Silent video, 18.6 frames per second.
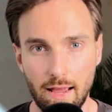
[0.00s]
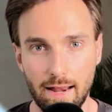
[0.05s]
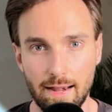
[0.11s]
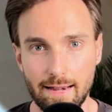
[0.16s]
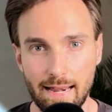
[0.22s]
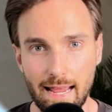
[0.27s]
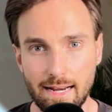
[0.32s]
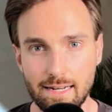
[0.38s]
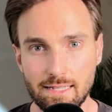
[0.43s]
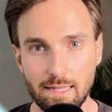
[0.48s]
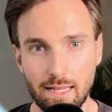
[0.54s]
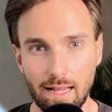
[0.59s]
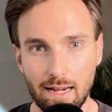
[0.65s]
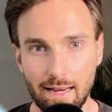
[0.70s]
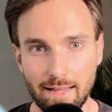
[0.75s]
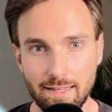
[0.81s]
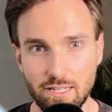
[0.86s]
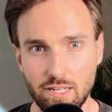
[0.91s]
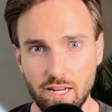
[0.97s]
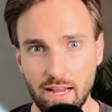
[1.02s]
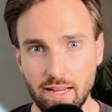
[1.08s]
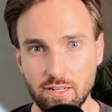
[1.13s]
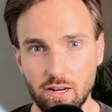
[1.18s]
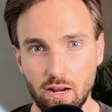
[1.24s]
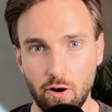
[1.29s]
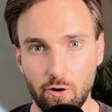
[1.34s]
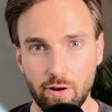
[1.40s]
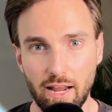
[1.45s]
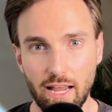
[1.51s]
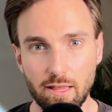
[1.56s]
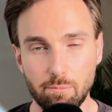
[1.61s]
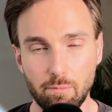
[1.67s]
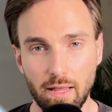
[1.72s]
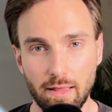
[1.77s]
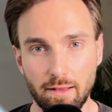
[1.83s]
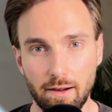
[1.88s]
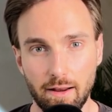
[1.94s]
Next, let's change our get
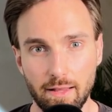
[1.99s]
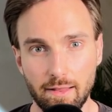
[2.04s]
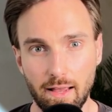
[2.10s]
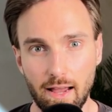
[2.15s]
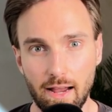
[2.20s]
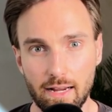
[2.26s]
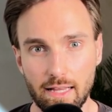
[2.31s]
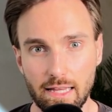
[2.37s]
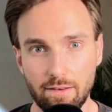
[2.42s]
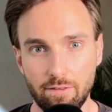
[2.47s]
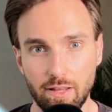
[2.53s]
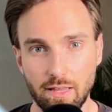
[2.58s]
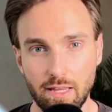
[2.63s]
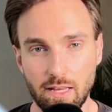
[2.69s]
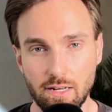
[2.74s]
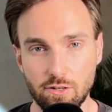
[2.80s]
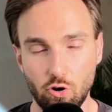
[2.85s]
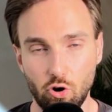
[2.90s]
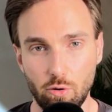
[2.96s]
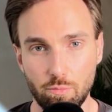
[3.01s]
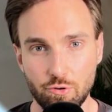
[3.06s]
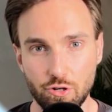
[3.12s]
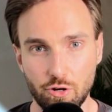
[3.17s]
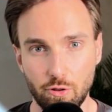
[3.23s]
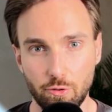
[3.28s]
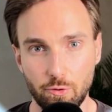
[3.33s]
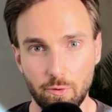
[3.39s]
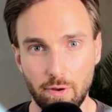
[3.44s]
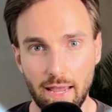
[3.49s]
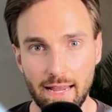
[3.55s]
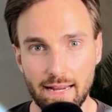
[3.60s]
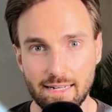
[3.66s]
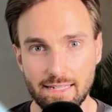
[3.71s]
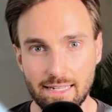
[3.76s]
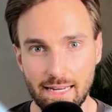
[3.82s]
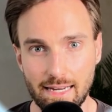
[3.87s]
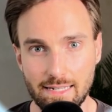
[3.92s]
metadata activities option to
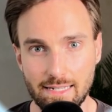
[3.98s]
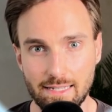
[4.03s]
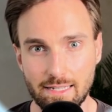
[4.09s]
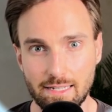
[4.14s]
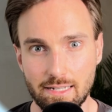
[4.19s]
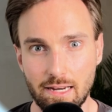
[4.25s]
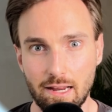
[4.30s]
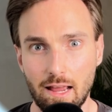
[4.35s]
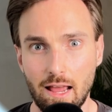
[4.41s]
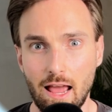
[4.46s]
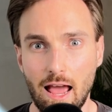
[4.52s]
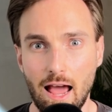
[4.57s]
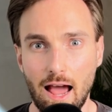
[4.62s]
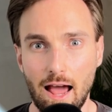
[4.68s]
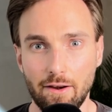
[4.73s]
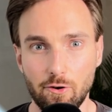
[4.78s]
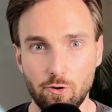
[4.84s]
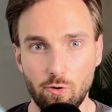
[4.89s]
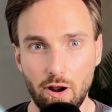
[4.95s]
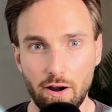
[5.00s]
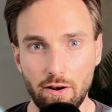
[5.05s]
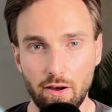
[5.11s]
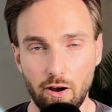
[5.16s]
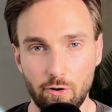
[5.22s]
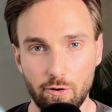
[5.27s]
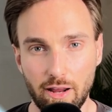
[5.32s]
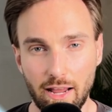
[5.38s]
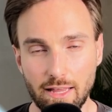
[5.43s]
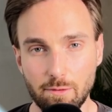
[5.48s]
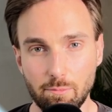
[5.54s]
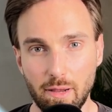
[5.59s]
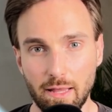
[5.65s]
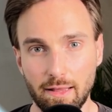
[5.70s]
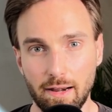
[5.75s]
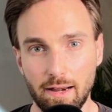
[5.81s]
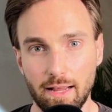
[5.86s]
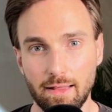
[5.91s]
exists and run our get
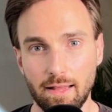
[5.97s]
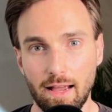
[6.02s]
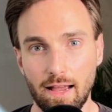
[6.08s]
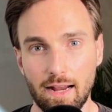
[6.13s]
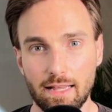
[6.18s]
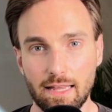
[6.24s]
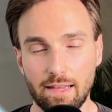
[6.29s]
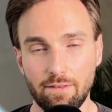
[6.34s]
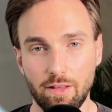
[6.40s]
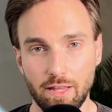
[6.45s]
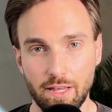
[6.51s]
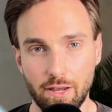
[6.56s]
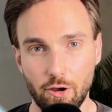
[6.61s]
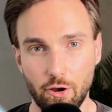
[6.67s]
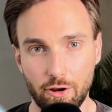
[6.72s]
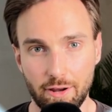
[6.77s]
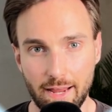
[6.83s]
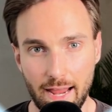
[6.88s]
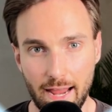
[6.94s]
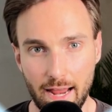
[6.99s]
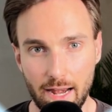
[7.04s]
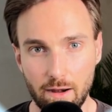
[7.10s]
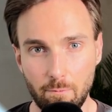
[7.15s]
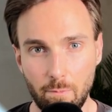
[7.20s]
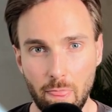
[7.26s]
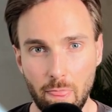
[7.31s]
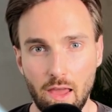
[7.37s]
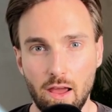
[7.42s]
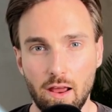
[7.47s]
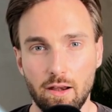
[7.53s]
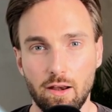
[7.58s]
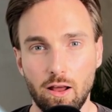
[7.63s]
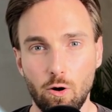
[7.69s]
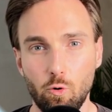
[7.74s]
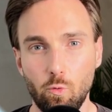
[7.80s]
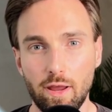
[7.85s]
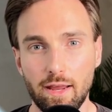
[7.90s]
metadata activity again.
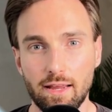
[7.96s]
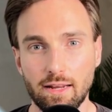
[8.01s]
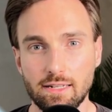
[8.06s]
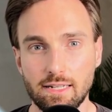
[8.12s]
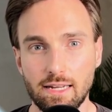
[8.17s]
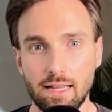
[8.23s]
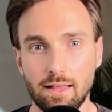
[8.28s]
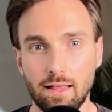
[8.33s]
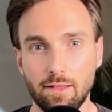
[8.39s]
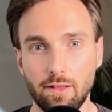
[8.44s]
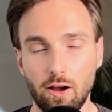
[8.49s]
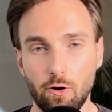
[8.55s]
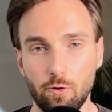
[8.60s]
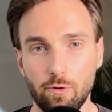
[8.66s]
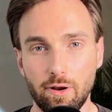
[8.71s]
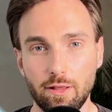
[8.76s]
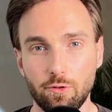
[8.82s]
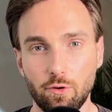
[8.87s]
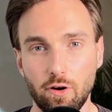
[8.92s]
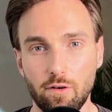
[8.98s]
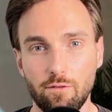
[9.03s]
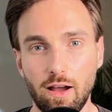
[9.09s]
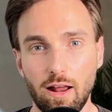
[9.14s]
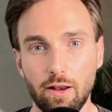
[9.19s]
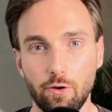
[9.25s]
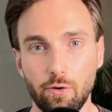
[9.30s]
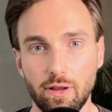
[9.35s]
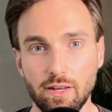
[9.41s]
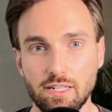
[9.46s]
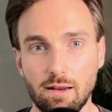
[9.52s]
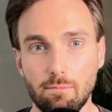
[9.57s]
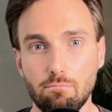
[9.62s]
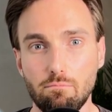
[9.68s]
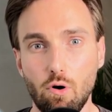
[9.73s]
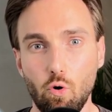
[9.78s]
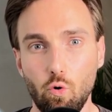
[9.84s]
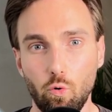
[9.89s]
Now we can see that our return value is a
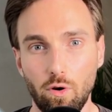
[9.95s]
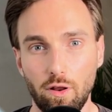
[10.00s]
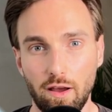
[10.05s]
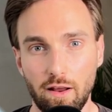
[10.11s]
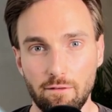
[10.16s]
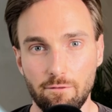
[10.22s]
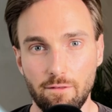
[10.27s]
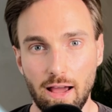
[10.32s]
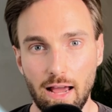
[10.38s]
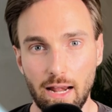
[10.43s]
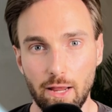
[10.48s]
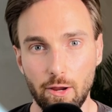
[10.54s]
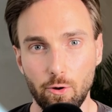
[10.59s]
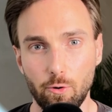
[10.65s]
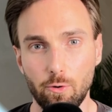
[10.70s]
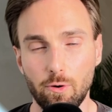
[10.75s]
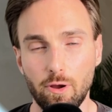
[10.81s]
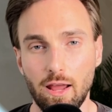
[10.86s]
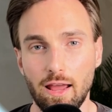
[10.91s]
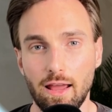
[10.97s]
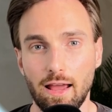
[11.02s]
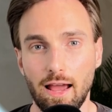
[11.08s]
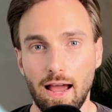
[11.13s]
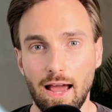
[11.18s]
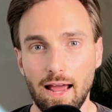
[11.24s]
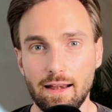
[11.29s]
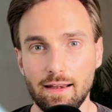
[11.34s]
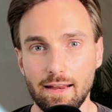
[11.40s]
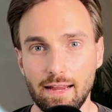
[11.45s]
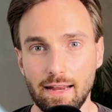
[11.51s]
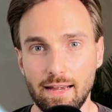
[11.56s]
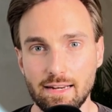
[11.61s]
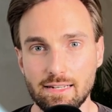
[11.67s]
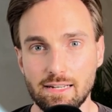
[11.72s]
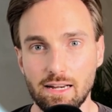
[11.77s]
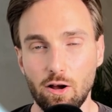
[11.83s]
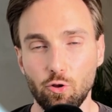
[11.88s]
boolean value and it
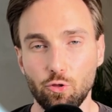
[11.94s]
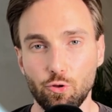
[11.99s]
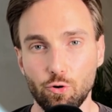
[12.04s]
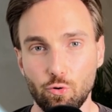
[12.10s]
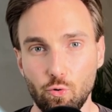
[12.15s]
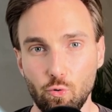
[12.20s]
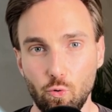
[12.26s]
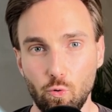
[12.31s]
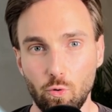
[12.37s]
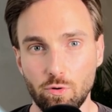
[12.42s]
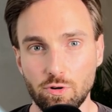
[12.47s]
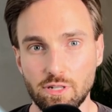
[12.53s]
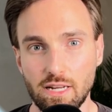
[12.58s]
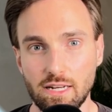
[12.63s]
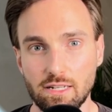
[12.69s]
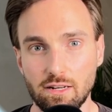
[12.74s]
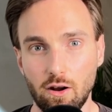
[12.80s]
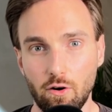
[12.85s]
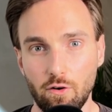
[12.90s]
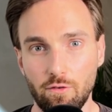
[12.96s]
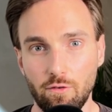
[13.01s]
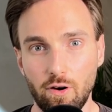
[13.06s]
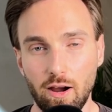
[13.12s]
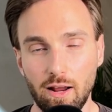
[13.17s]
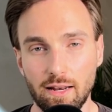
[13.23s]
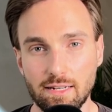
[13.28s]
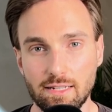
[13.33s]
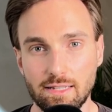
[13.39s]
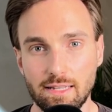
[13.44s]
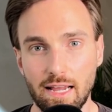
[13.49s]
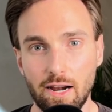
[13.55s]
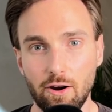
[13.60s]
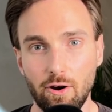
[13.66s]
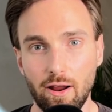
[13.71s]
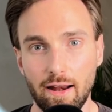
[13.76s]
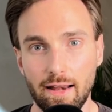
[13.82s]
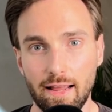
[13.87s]
is now true since our file is
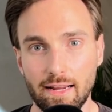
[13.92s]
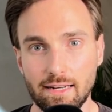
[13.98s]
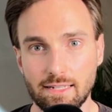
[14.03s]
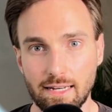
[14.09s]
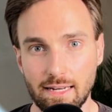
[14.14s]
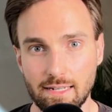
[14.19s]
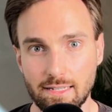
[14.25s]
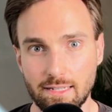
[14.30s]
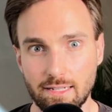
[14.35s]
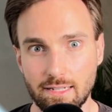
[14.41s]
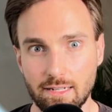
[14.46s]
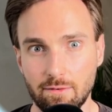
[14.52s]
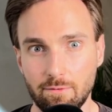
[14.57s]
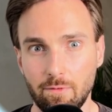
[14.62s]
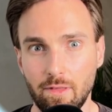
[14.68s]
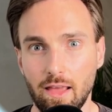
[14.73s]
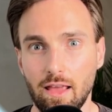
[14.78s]
there and exists.